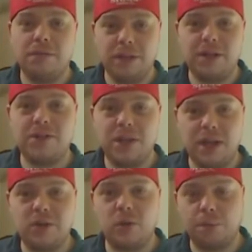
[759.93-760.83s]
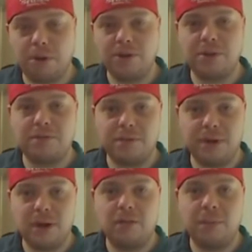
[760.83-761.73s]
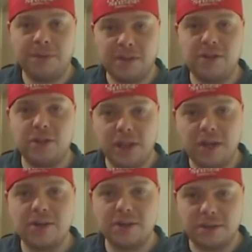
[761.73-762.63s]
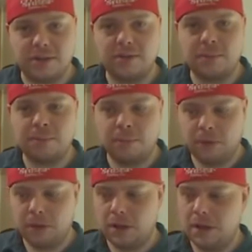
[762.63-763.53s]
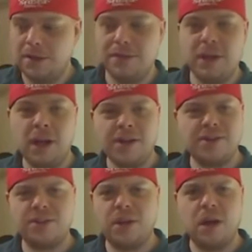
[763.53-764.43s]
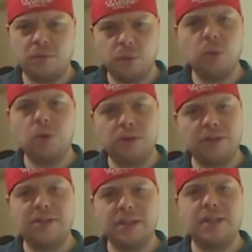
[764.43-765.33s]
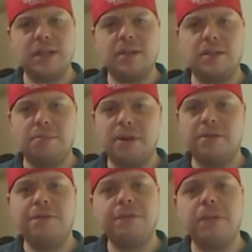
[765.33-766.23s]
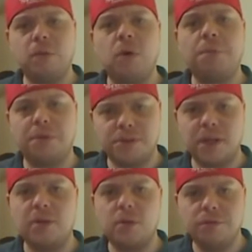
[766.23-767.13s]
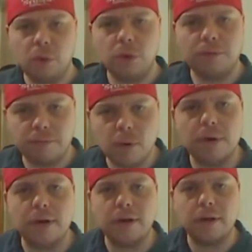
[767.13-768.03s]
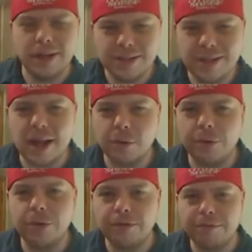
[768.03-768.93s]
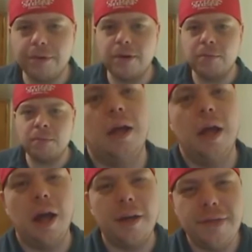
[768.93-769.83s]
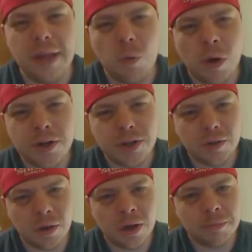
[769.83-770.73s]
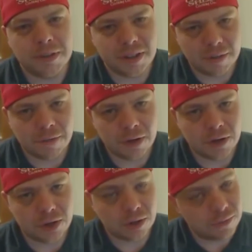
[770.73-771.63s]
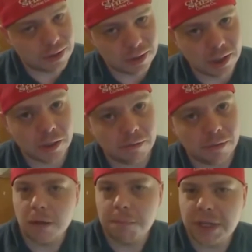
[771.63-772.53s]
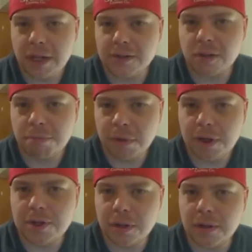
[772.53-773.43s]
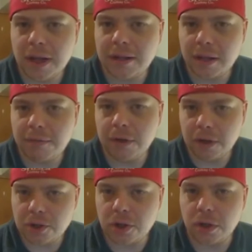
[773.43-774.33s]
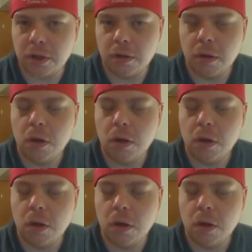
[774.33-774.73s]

of the educational budget for a government's education system, then I just got ruled and dictated by the 51% who voted for it. Is that really freedom? I think one should look up the definition of a slave, because I'm pretty sure that definition